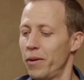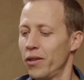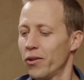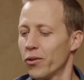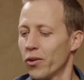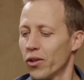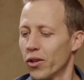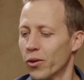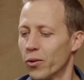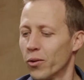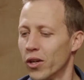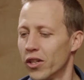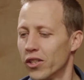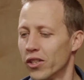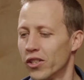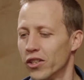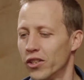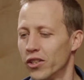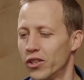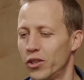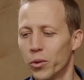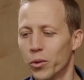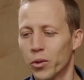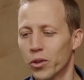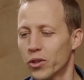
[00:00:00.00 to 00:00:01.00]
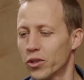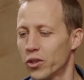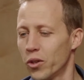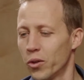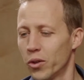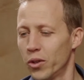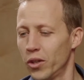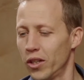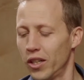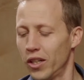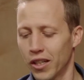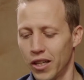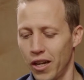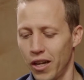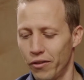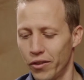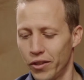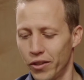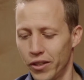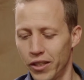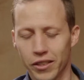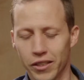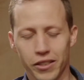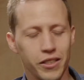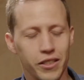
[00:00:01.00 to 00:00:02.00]
through all the questions. You were so good at
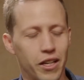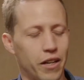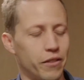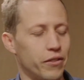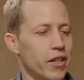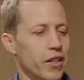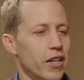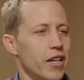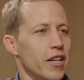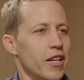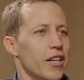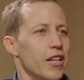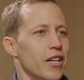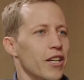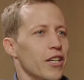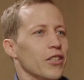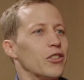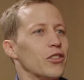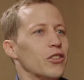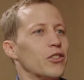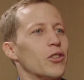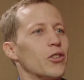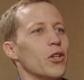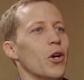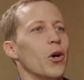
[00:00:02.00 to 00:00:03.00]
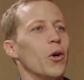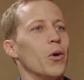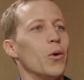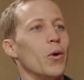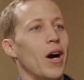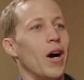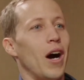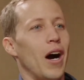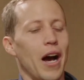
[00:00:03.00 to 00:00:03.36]
covering this stuff. So